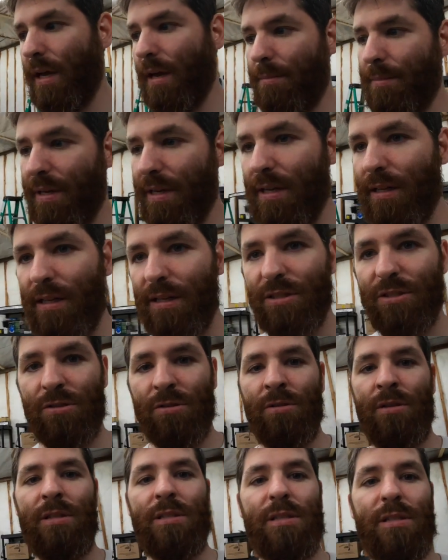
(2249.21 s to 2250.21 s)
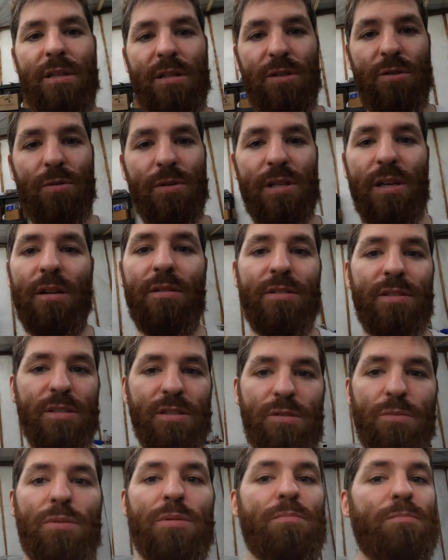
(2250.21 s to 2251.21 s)
I mean, unless you're listening to a sound
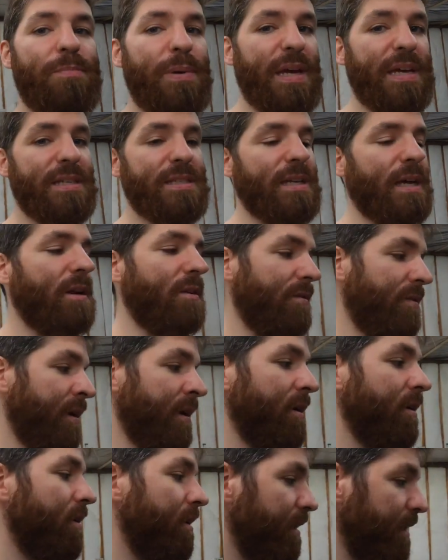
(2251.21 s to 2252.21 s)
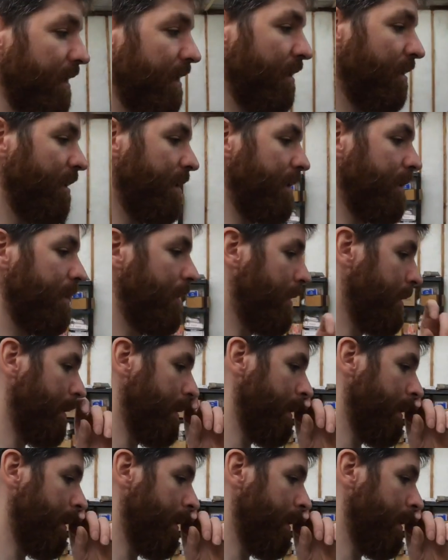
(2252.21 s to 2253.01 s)
system with bass, I don't think you're gonna hear it.